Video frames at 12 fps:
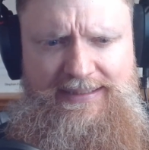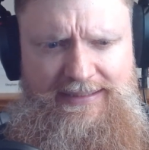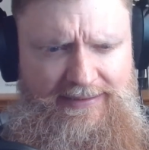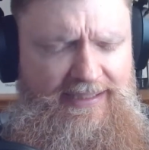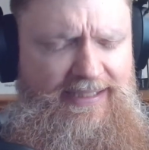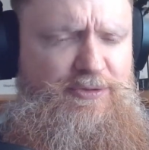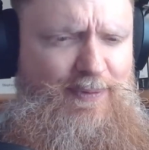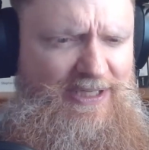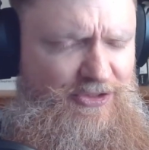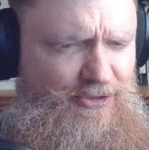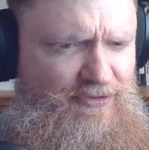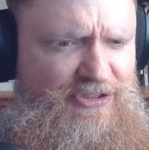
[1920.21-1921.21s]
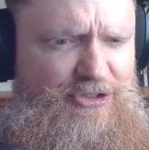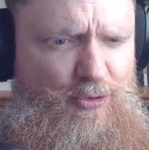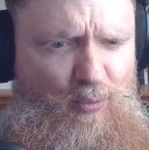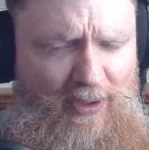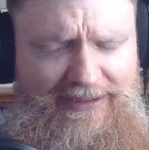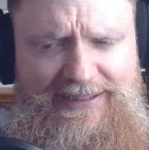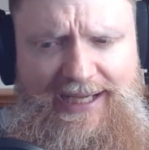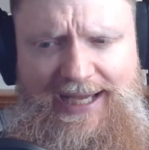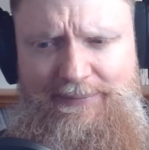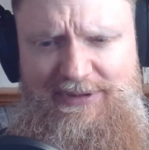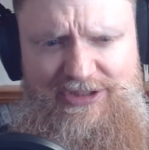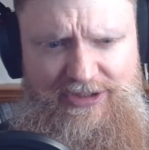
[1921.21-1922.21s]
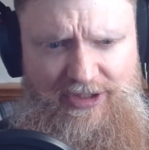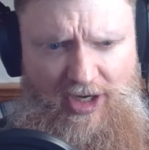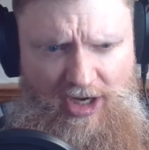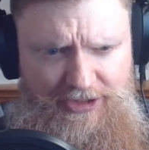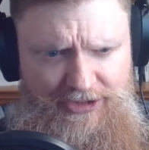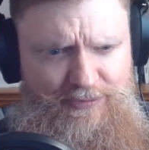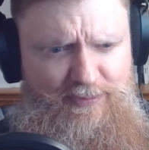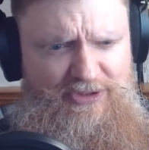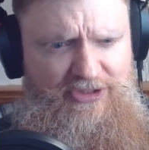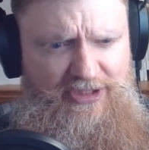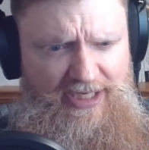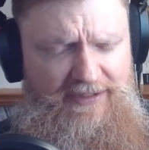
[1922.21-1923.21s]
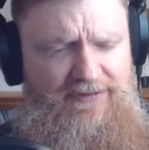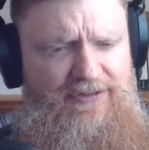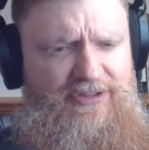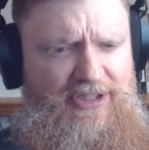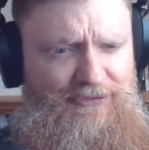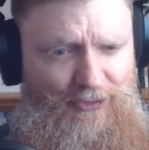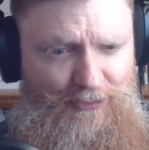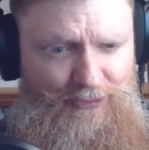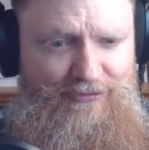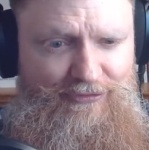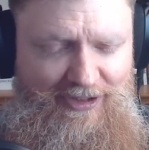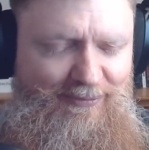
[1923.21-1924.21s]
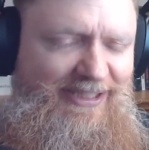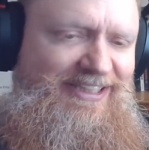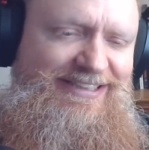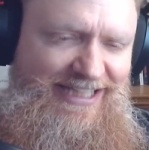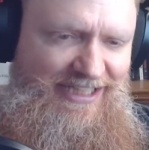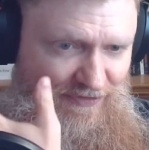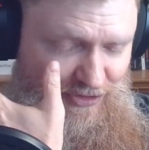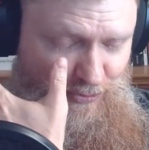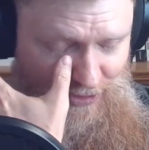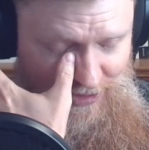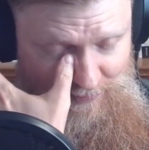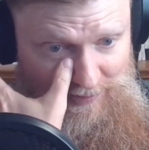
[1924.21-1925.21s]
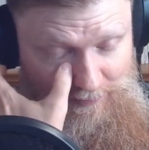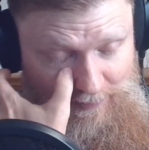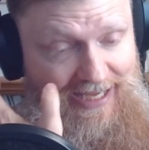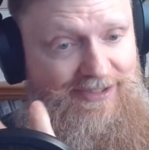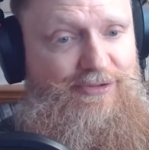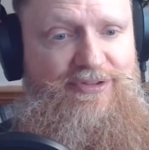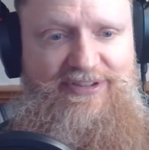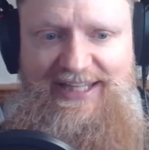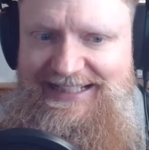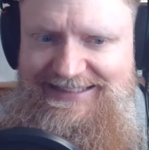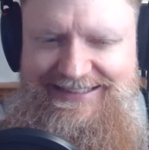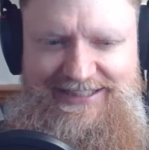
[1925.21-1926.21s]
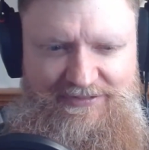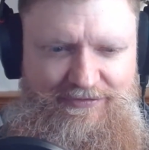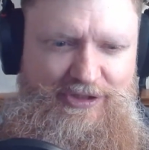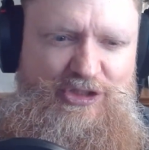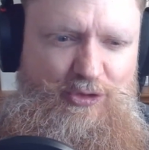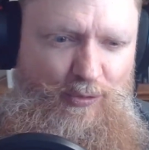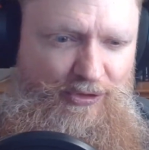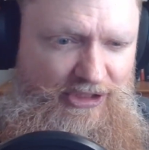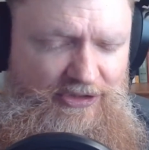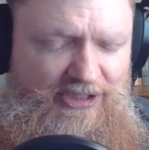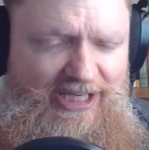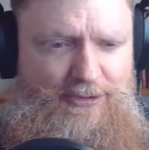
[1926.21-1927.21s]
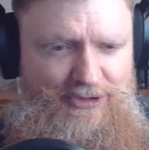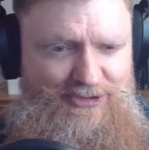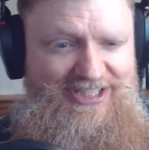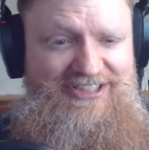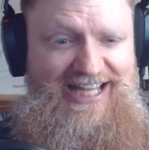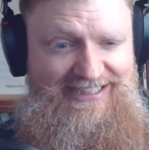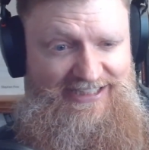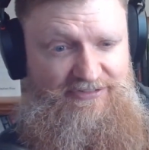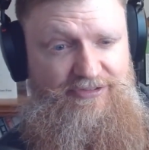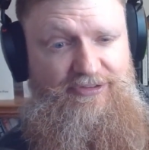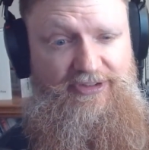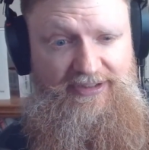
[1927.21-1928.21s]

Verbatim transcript: Like especially if it's a one time, it's an honest mistake that they learn from. Like you said, if it's a repeat pattern, that's a different story. You got to address that differently.